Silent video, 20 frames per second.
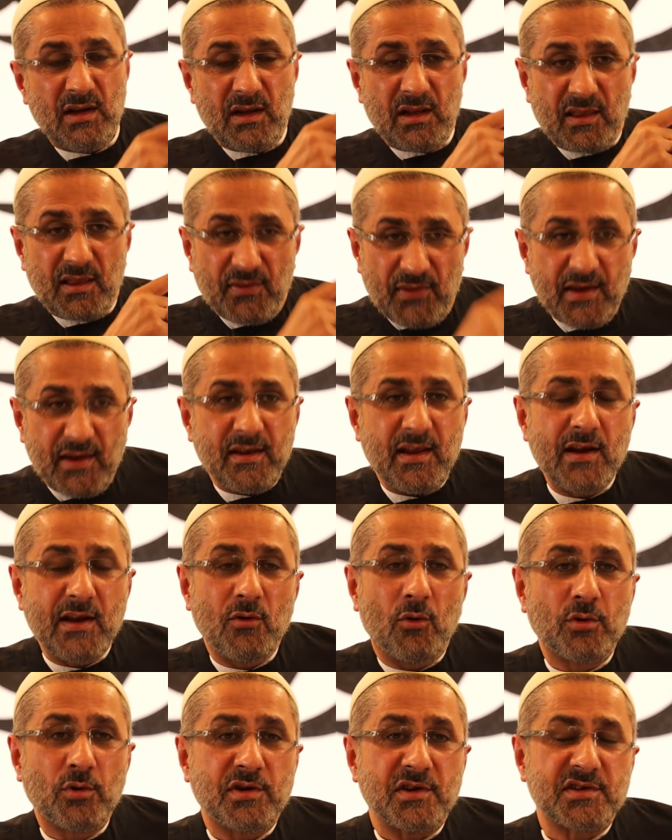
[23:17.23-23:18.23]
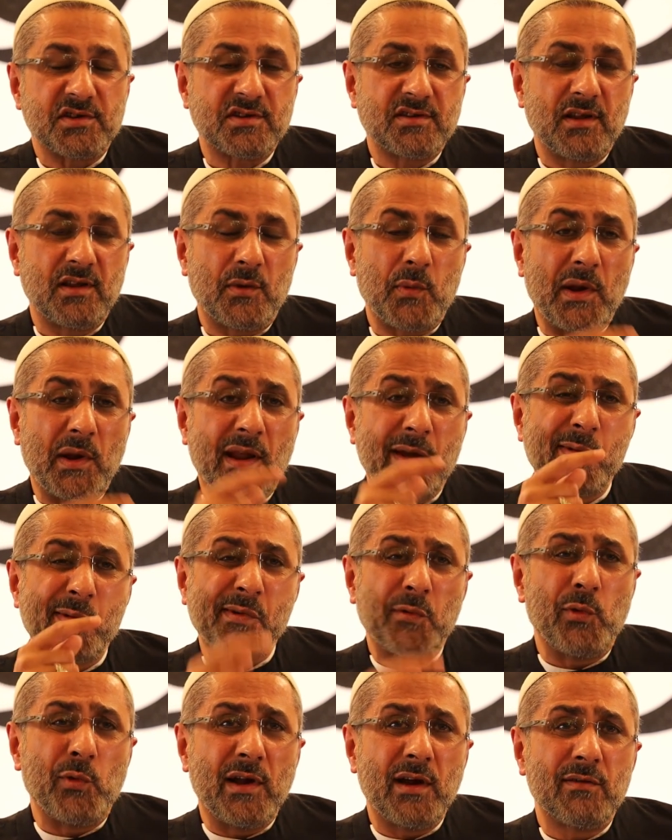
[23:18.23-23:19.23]
Then I noticed that
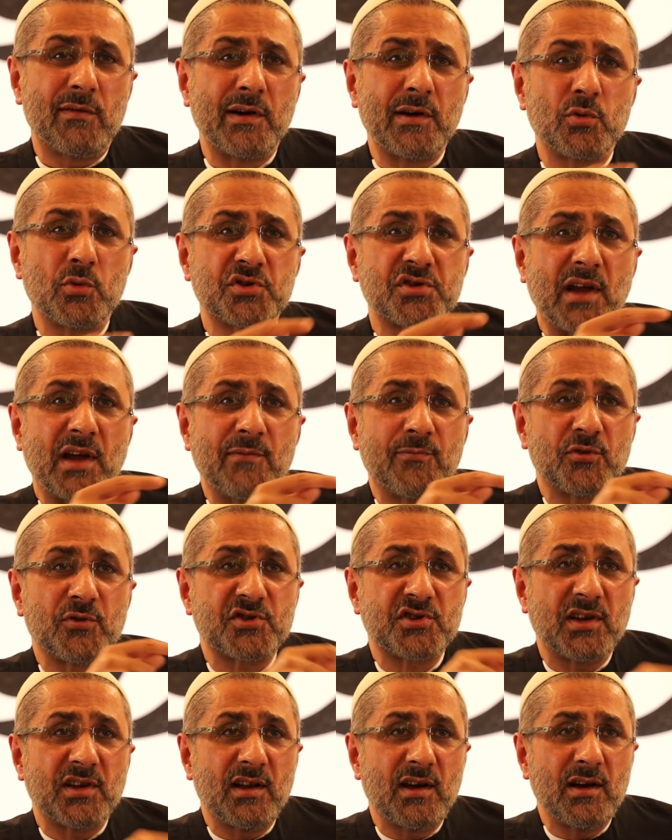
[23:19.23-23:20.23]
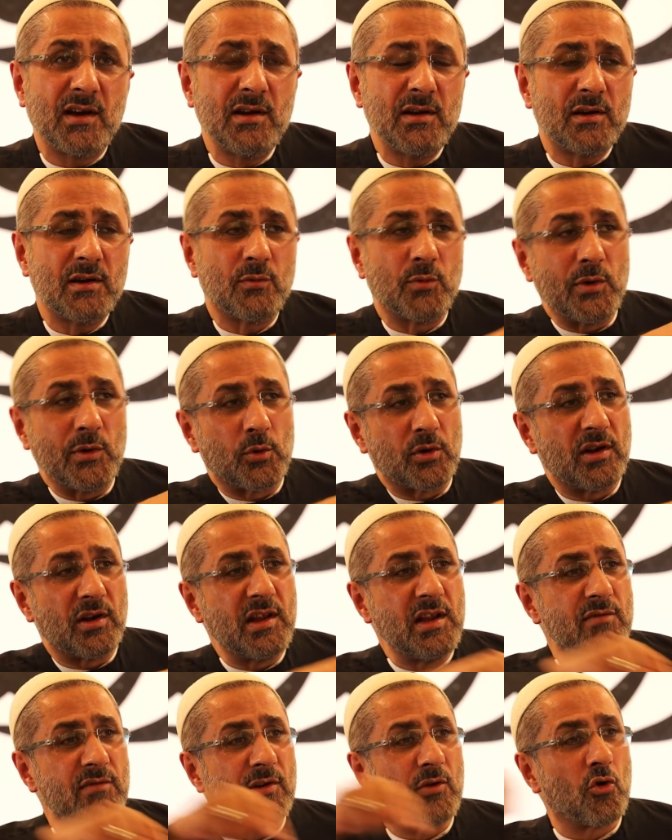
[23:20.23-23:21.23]
whenever it was time for salah, we would
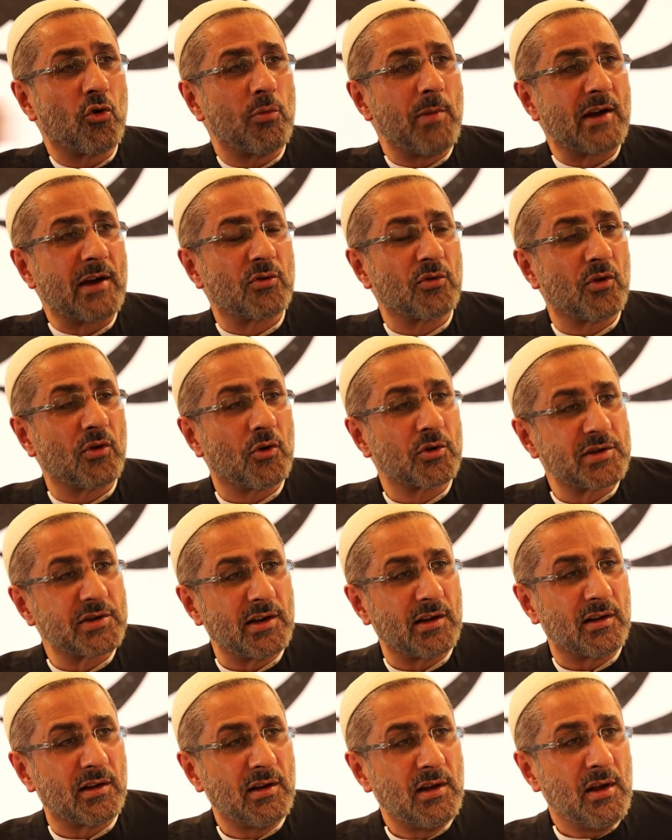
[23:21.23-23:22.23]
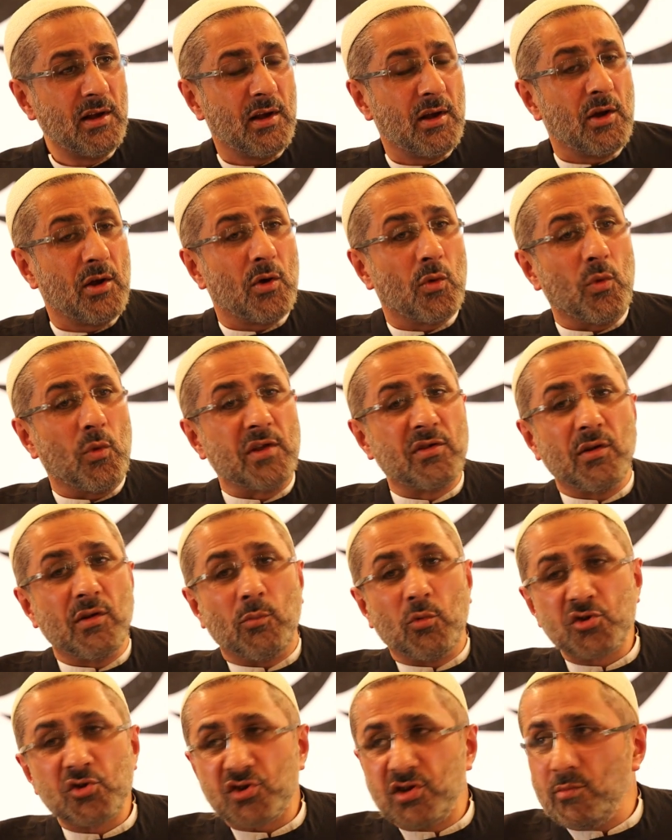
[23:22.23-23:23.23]
leave and go back to the hotel. When the
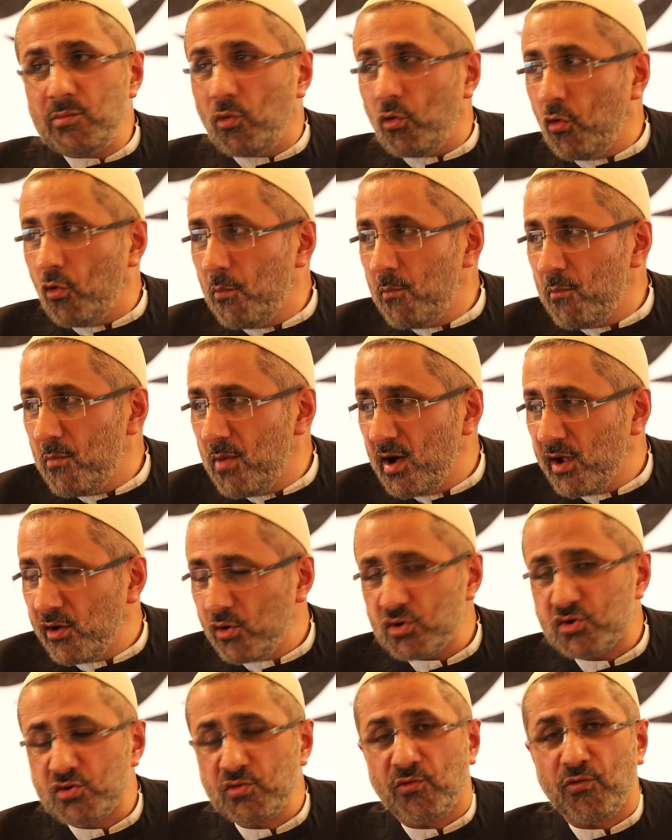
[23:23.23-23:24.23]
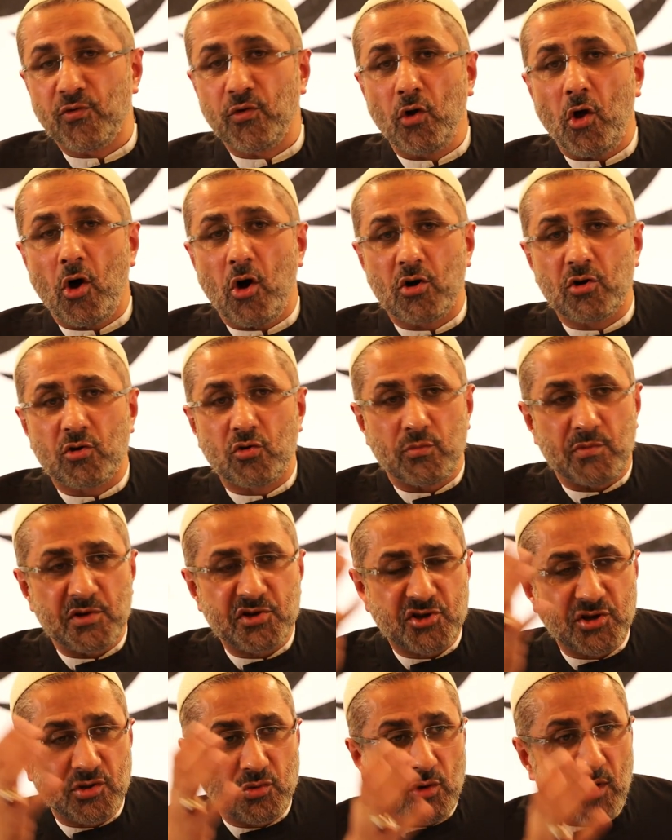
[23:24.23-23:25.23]
Muslim ummah used to flock to
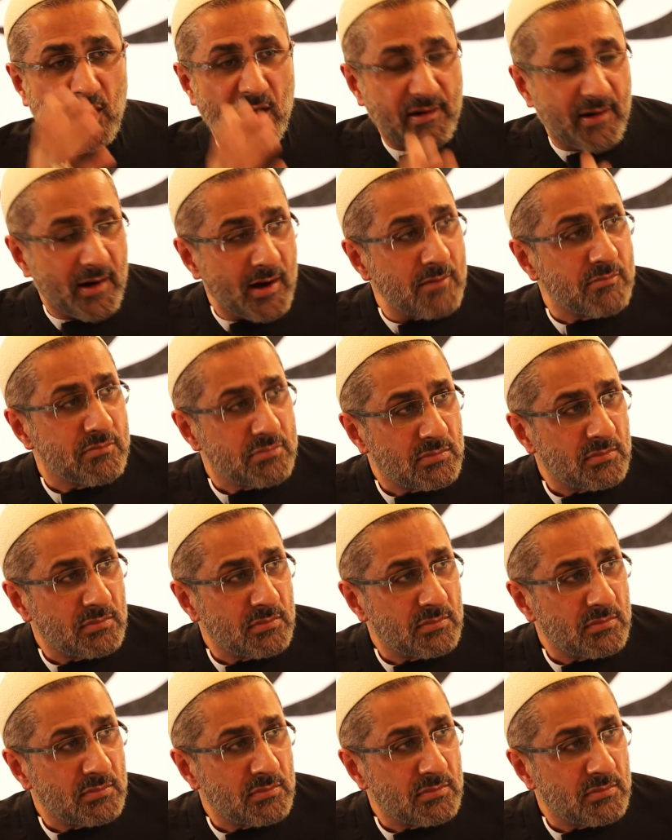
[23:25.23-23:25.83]
Masjidul Haram,